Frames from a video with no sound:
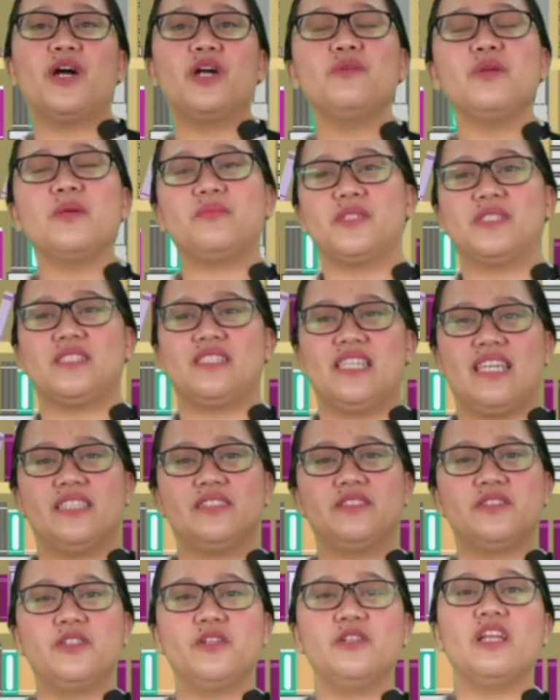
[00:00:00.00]
we
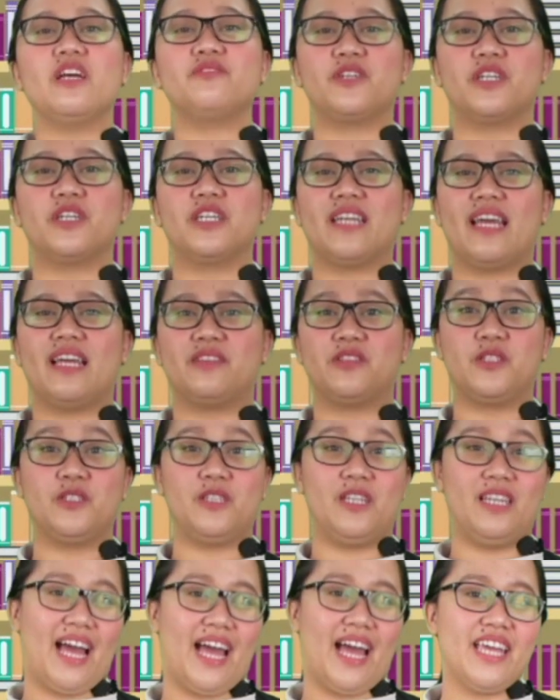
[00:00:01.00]
proceed, do not forget to
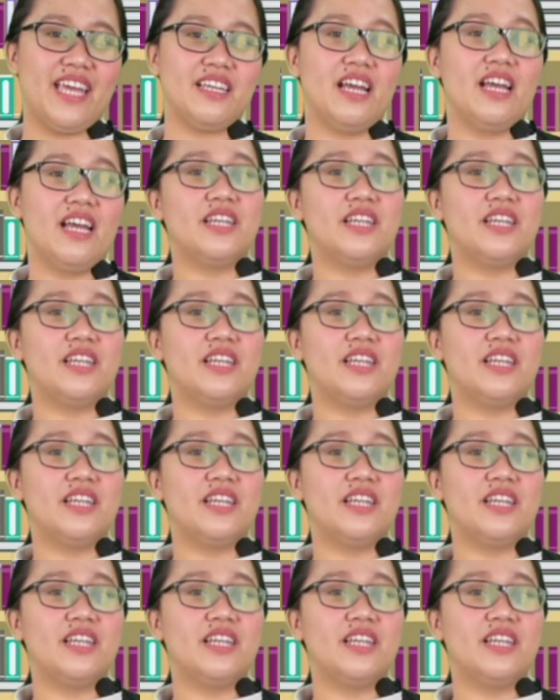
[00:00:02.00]
like,